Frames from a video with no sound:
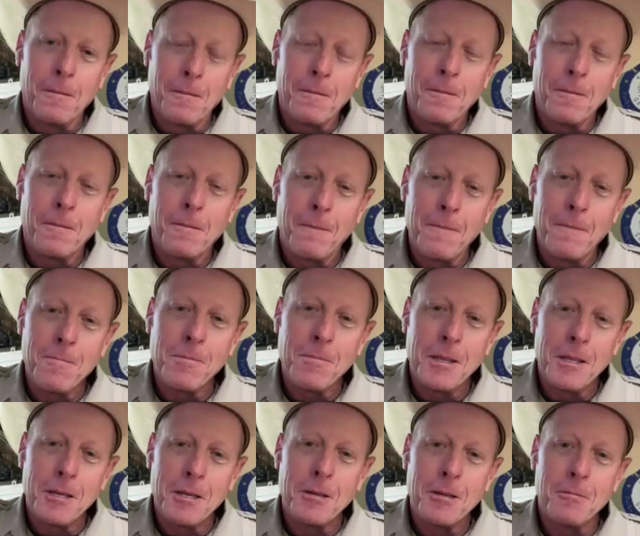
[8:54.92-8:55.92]
lived
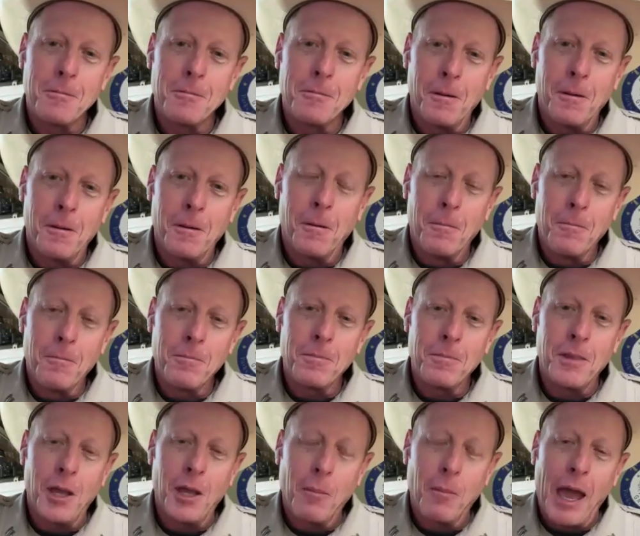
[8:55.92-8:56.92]
that. So. Yep.
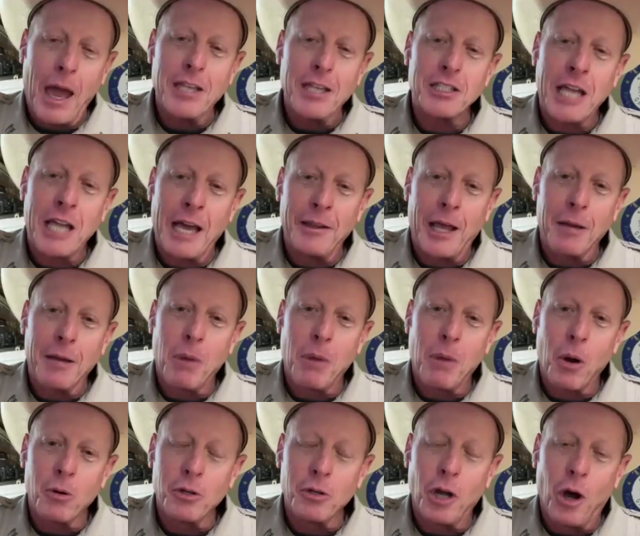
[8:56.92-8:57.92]
Yep. Hey, it's kind of like
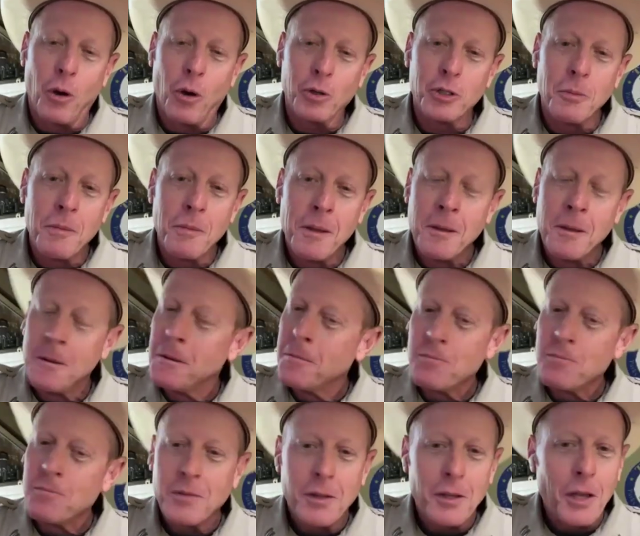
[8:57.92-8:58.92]
bird dogs.
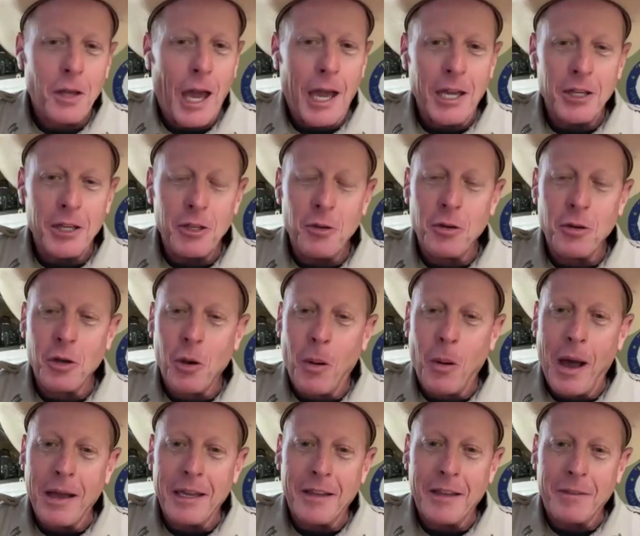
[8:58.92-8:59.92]
Hey, you can
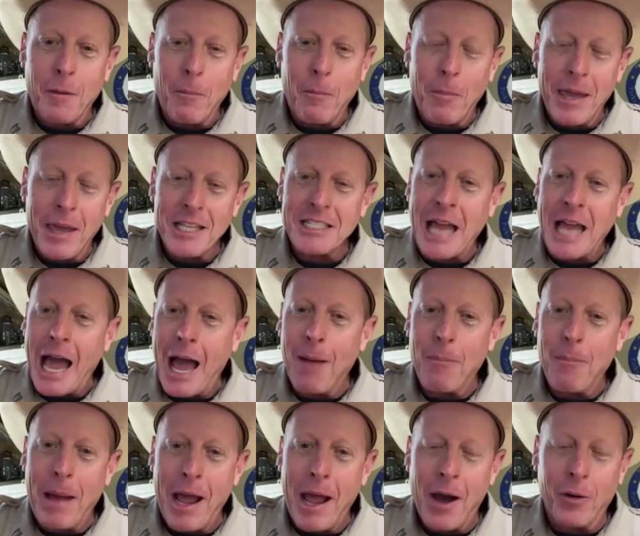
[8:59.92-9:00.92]
go out and get the best,
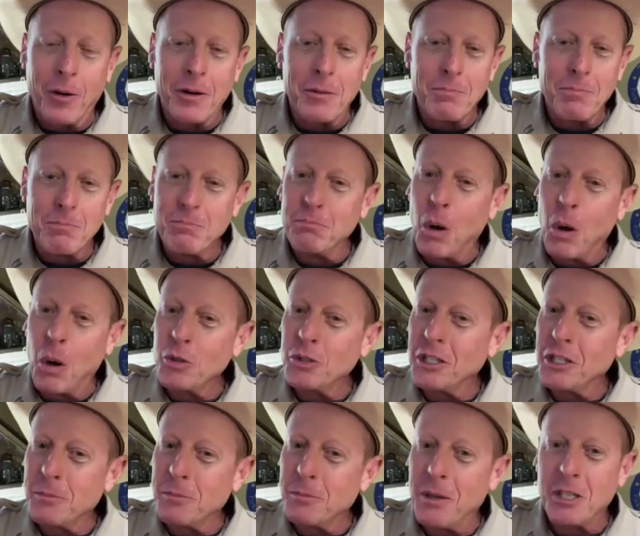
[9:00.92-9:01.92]
high-powered,
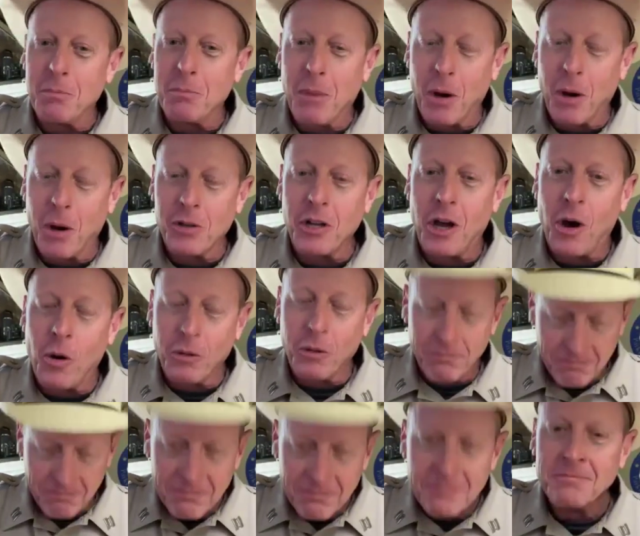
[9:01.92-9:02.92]
most expensive bird dog,
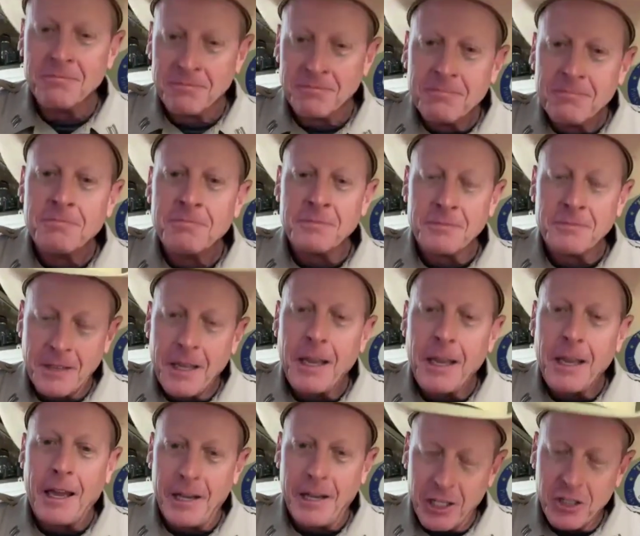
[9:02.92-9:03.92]

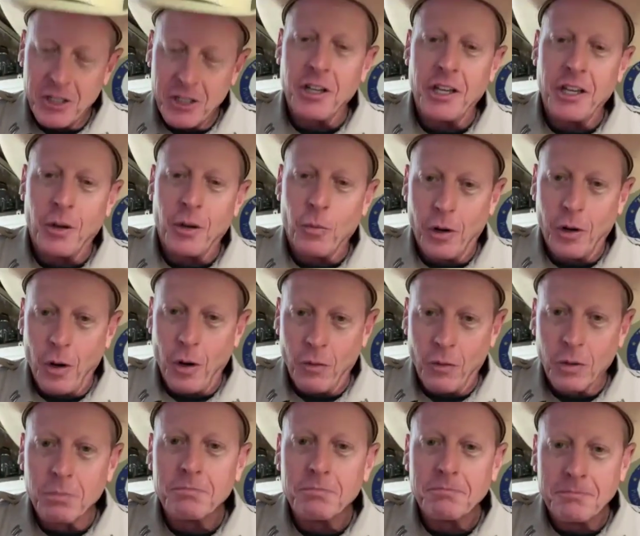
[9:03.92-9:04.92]
and it's going to get run
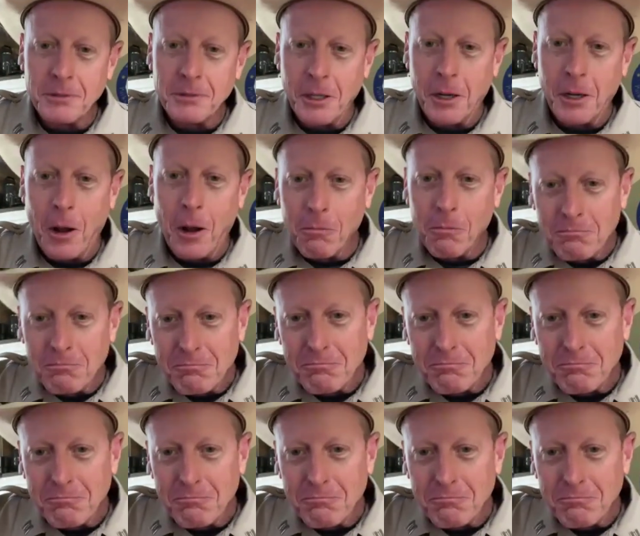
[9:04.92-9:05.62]
over. You know. Oh,